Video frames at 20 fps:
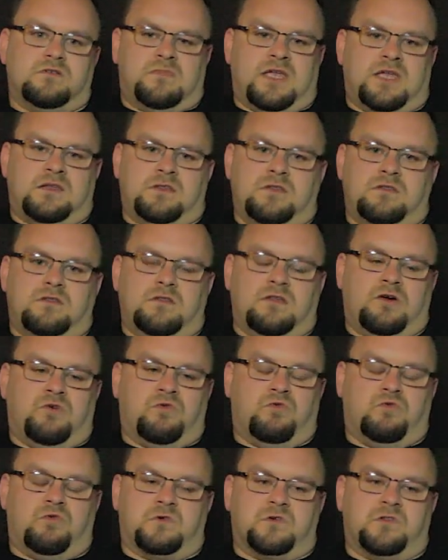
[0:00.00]
made
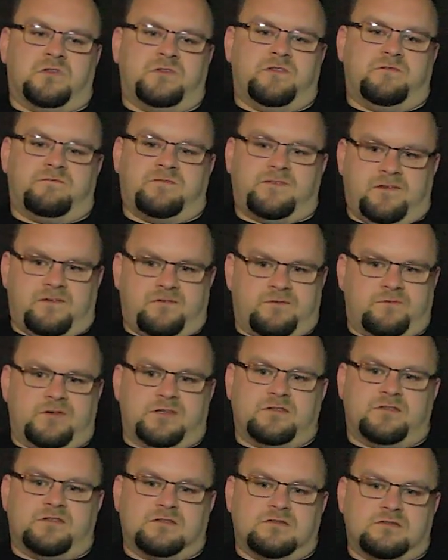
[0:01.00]
a world of
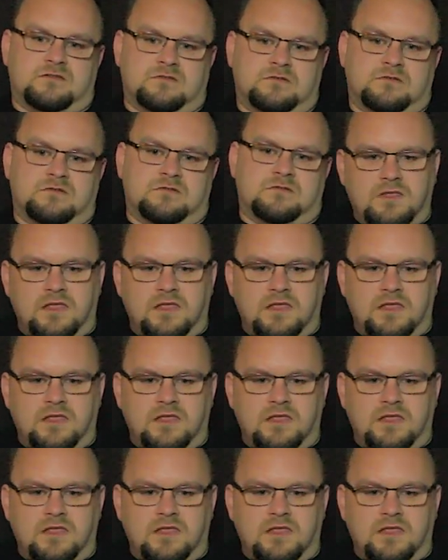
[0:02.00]
difference.